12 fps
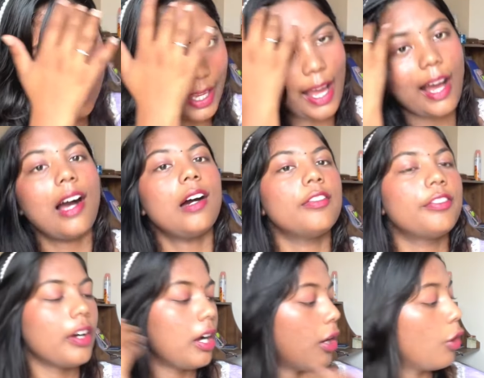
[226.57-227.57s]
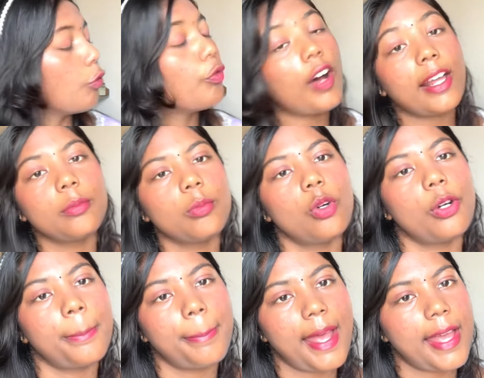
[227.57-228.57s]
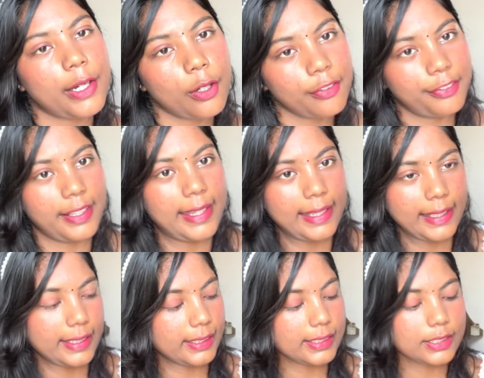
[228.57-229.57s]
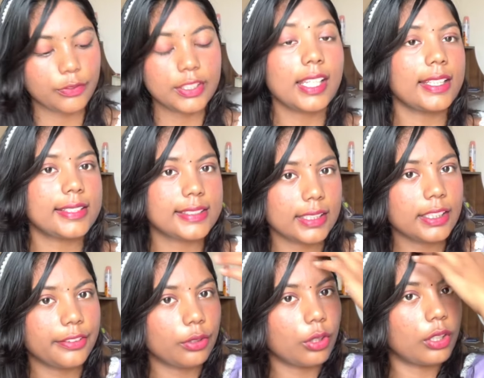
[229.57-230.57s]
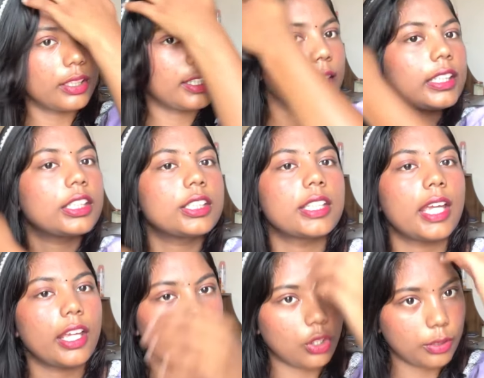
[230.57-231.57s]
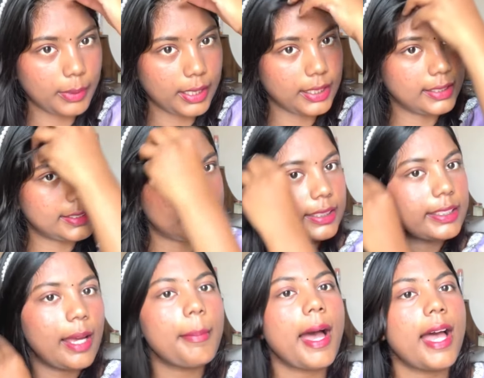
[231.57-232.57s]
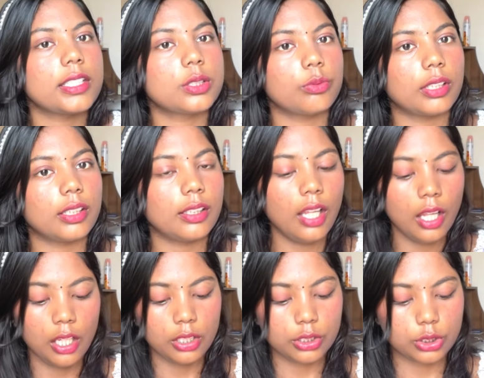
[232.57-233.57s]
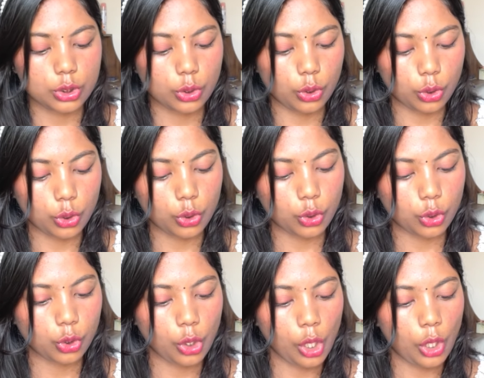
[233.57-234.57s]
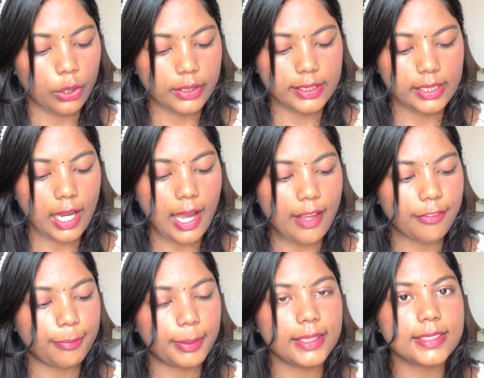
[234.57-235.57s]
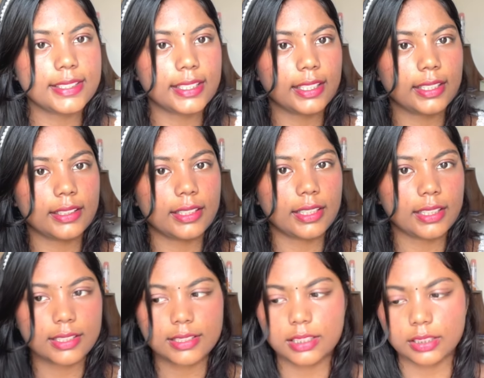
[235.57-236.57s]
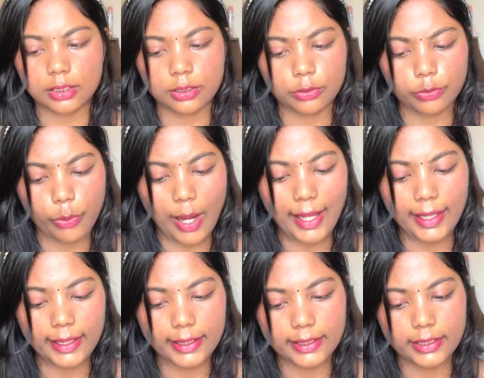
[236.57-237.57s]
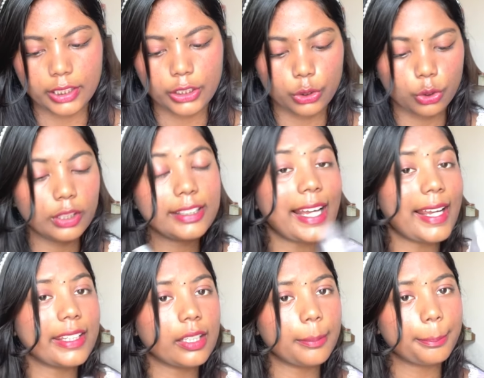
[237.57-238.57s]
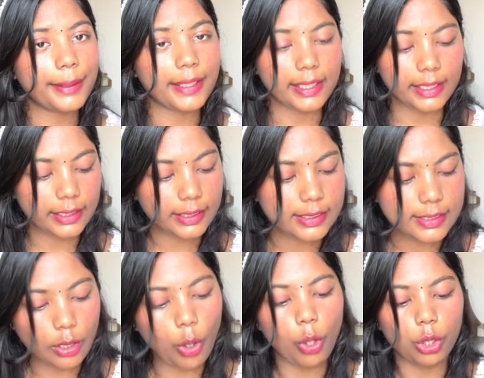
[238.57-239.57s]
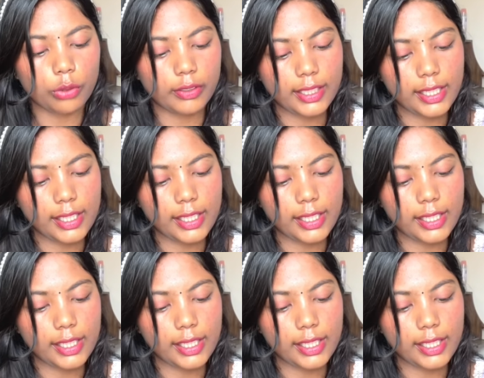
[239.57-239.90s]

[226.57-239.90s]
have one more pair of heels which i still did not like share on my instagram as well so yeah i've been seeing these uh, white you know tie up heels all over